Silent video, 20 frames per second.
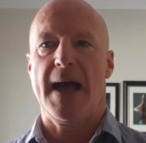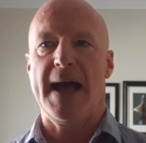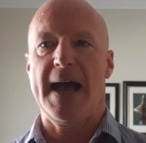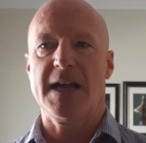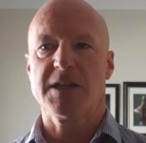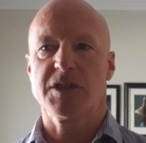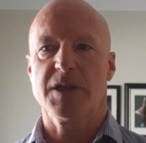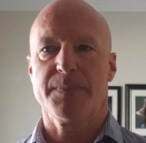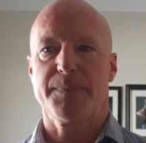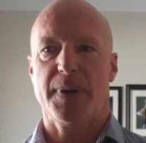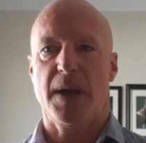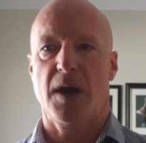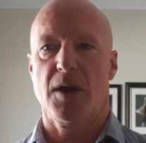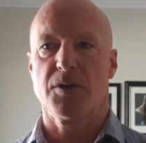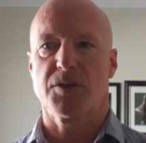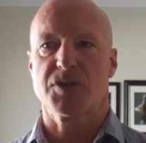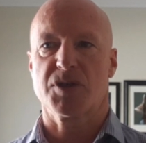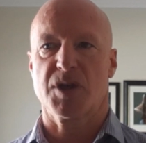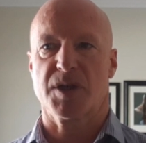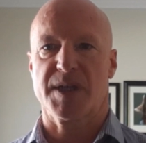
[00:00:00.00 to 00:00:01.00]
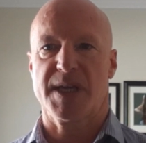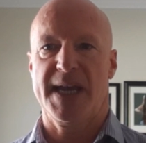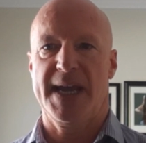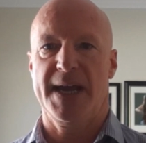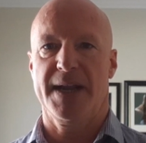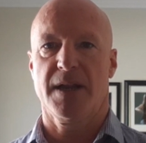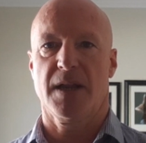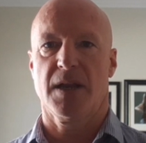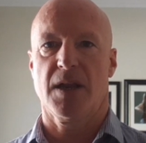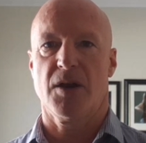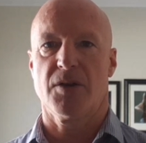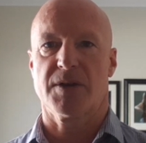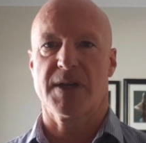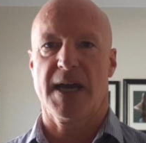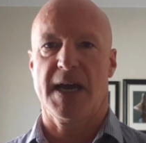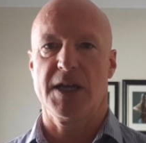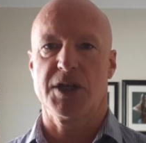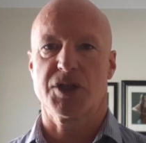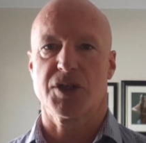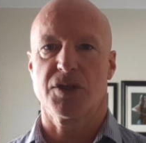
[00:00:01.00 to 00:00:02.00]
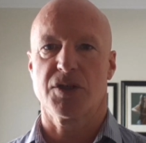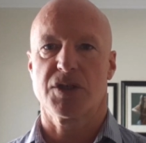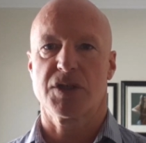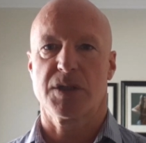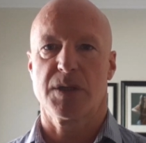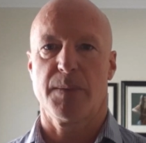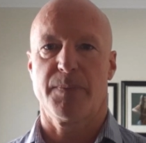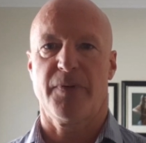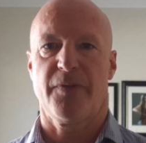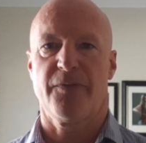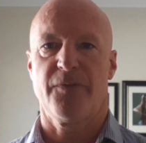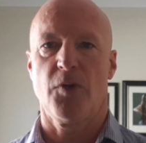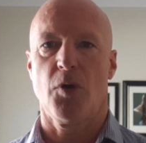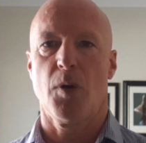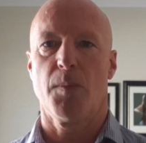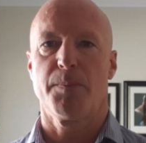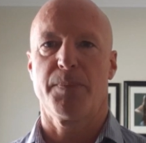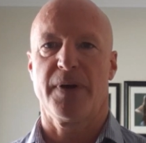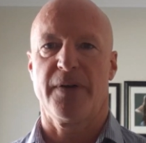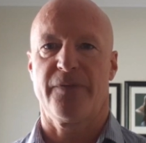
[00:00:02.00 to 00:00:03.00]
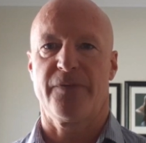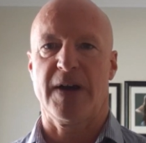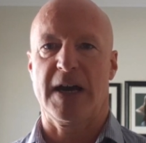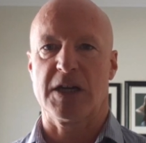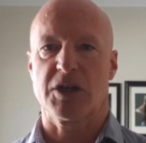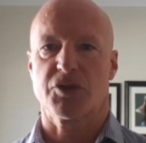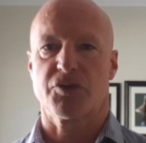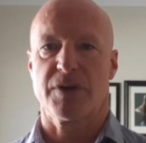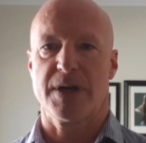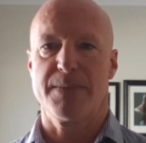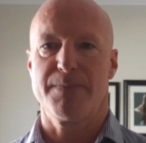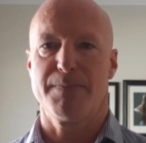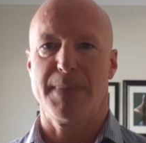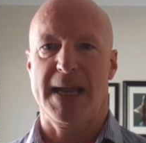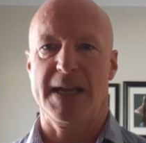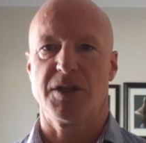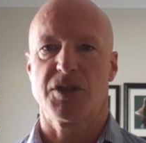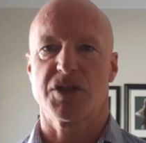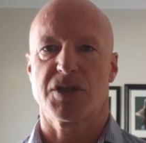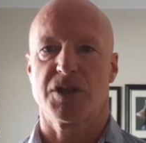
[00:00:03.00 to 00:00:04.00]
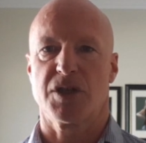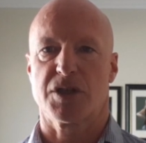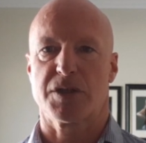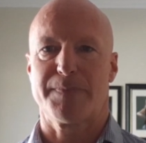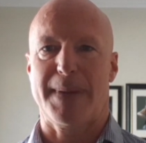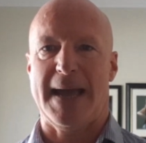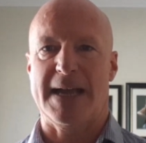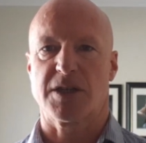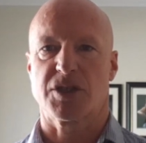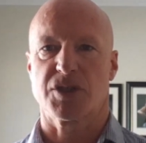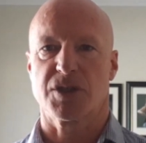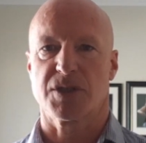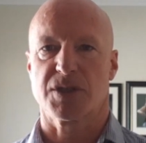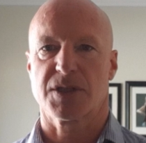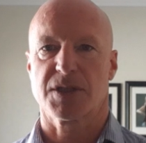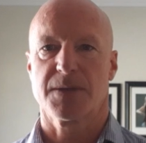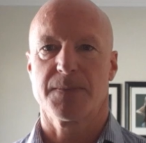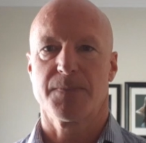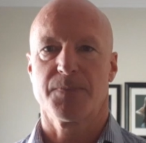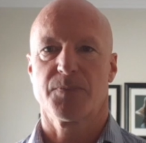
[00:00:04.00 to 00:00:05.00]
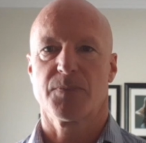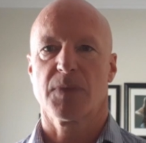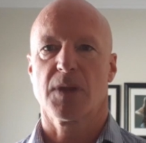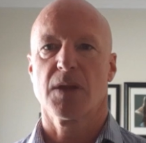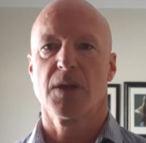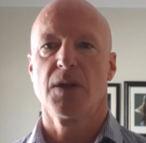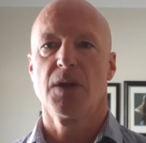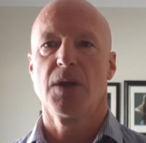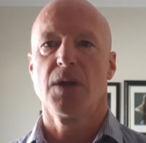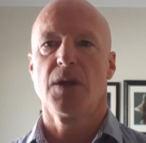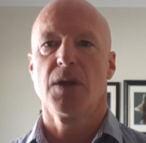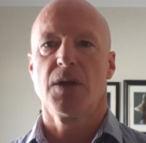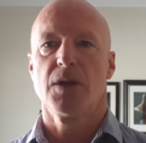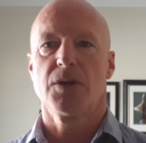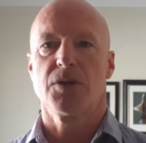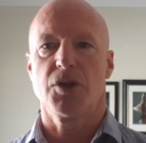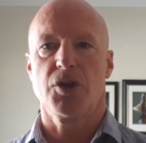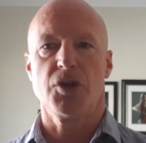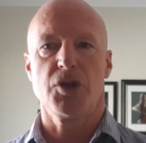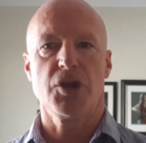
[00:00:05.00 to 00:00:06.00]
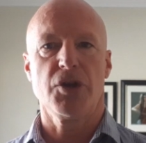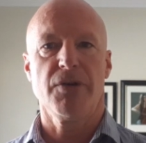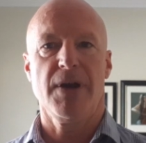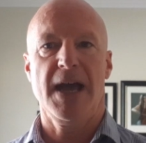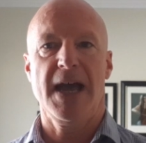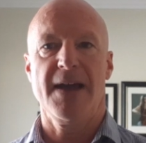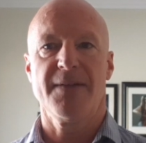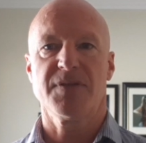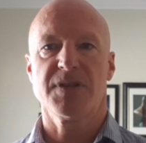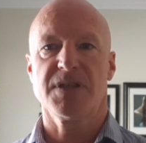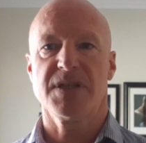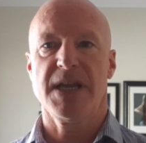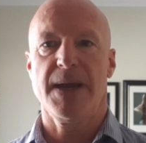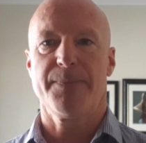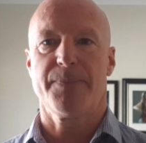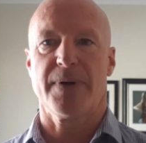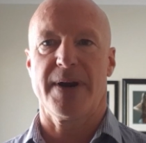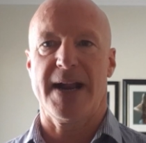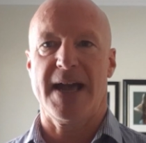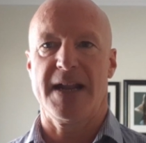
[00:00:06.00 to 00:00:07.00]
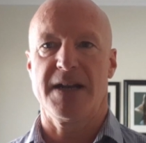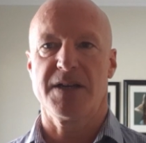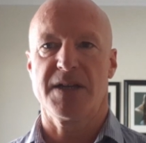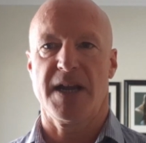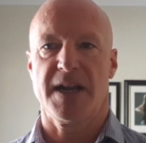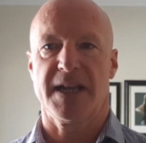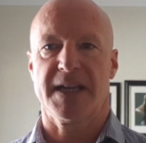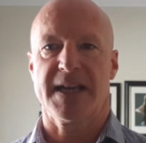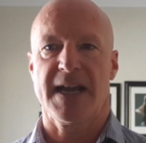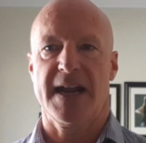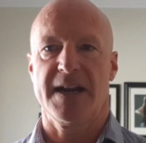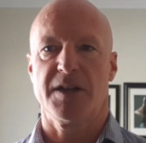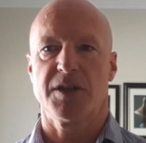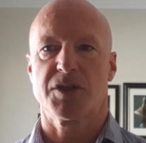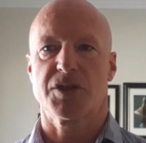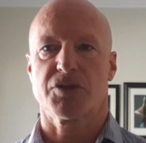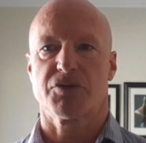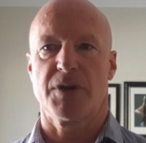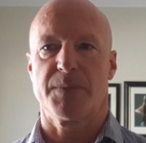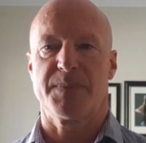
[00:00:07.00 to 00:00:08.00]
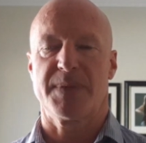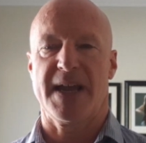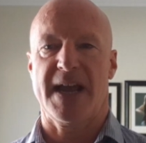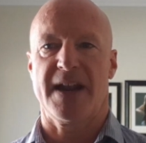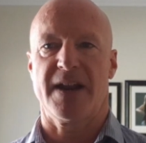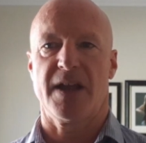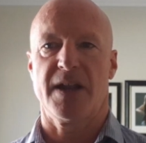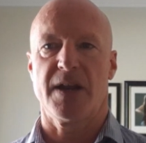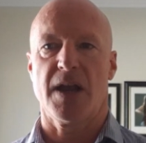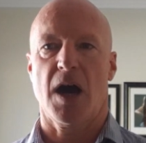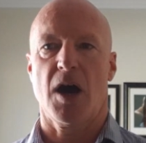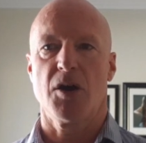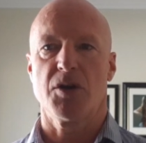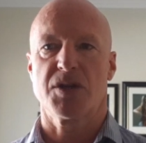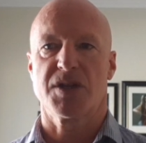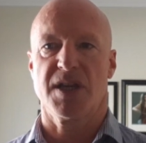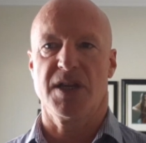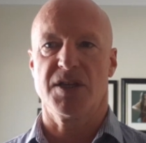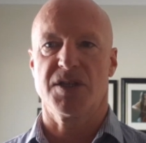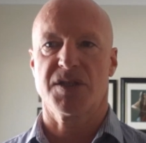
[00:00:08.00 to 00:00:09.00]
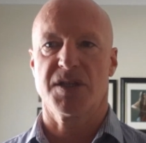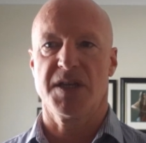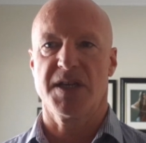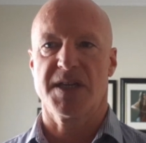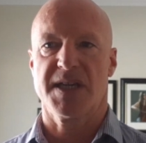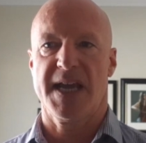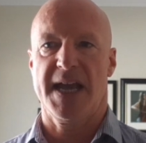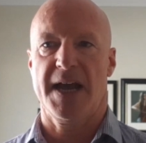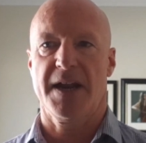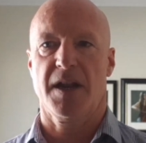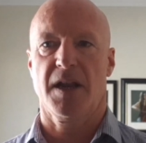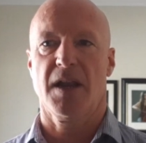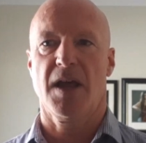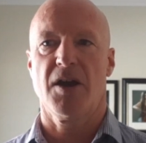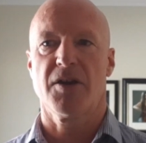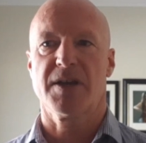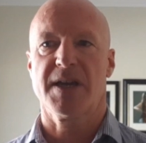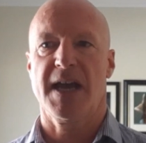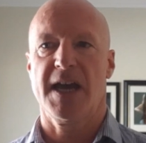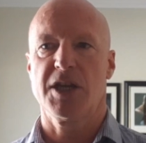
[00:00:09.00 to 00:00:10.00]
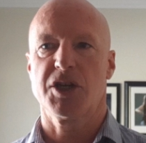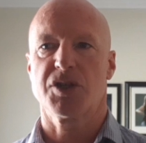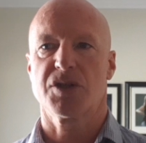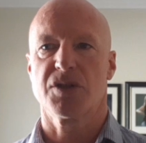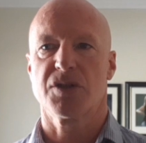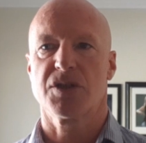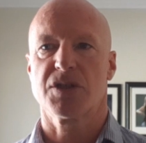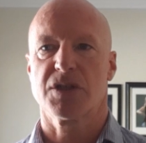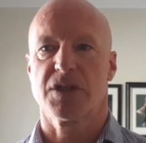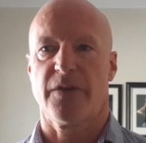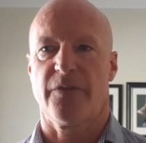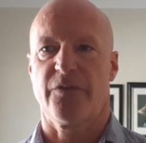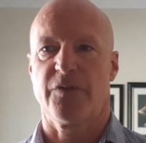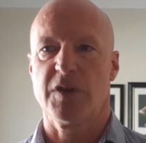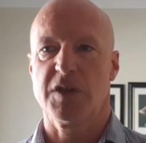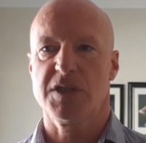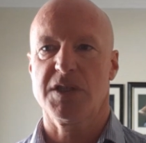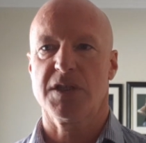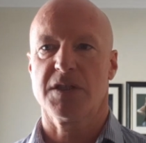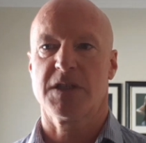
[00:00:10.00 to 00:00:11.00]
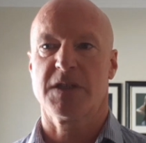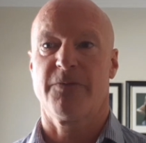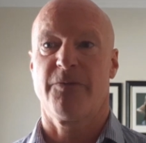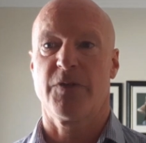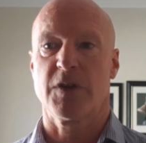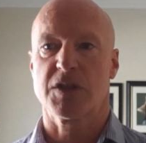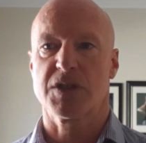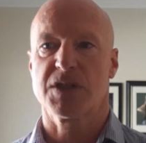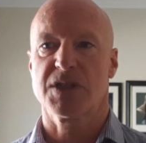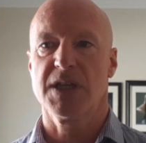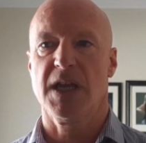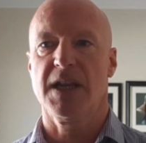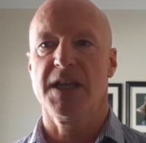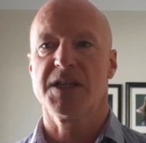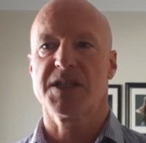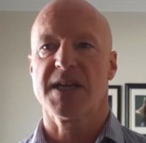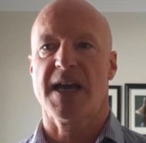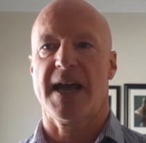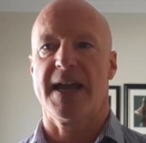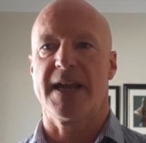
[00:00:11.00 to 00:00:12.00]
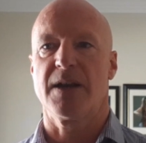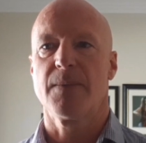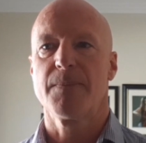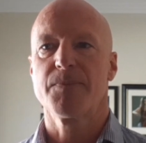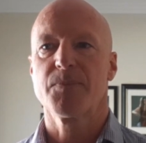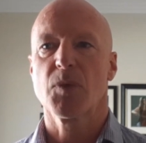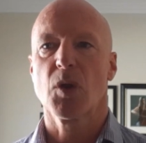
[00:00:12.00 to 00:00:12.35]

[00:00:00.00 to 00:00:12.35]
as opposed to counter locations to perform perfunctory meds dispatches? Do you have separate and dedicated script out and OTC counter locations to facilitate